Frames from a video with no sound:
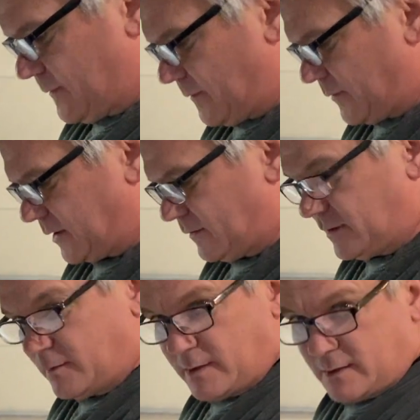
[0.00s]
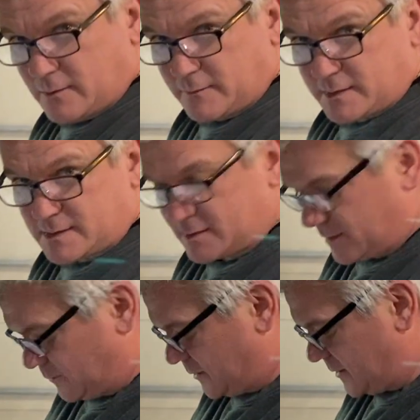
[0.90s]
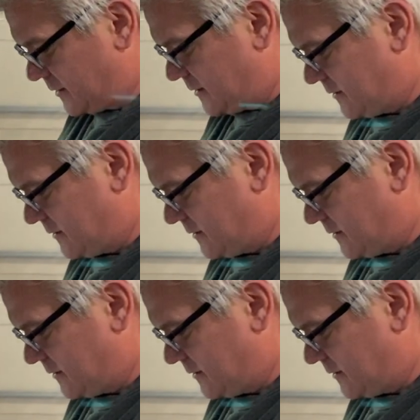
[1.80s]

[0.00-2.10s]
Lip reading: But the only way to know if this is going to work